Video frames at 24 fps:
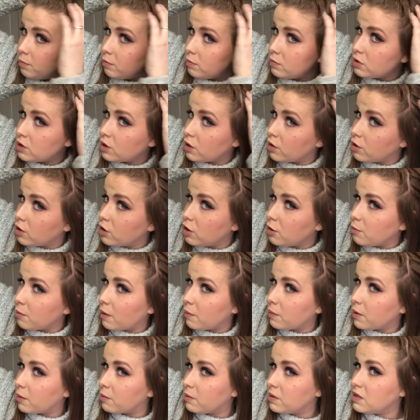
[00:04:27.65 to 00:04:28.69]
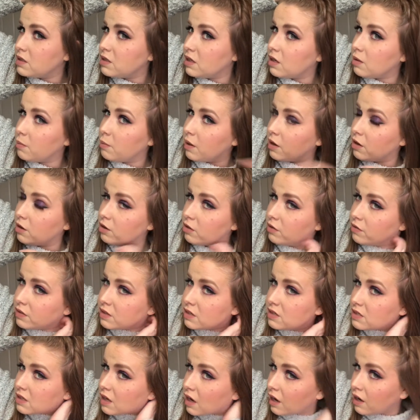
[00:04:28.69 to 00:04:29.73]
So you might be able to see it better on
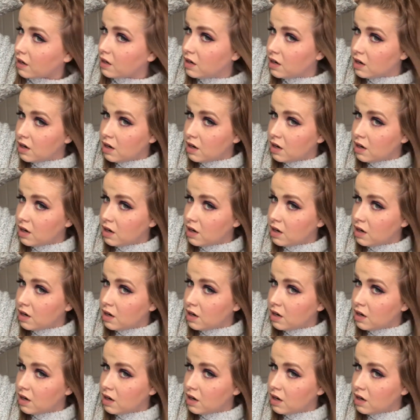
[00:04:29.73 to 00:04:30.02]
this side.